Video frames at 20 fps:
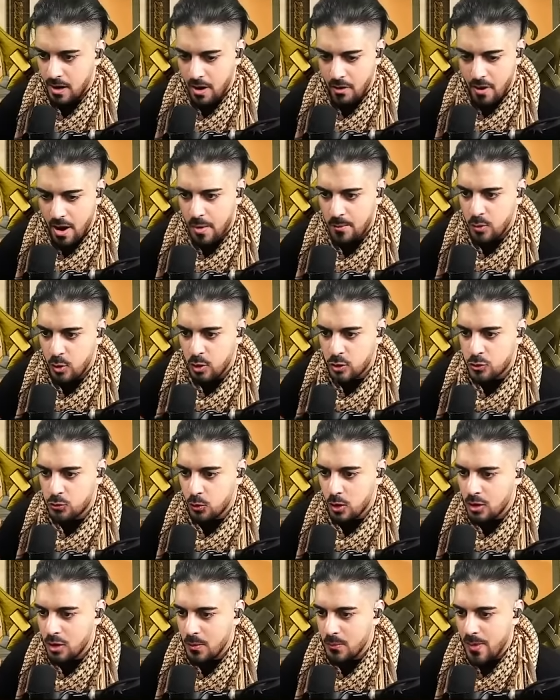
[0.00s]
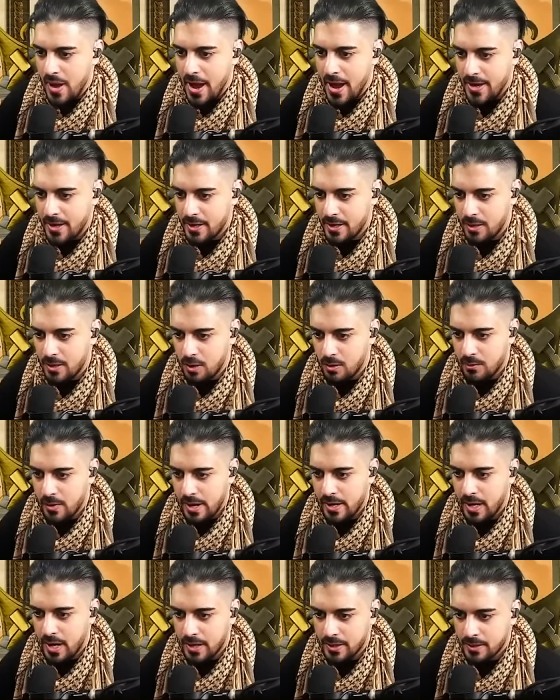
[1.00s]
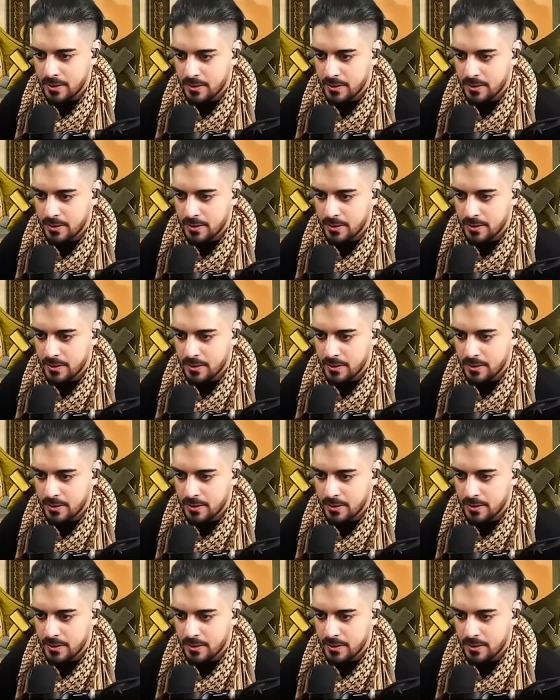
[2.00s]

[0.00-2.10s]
All right, boys, welcome back. Oh, my God.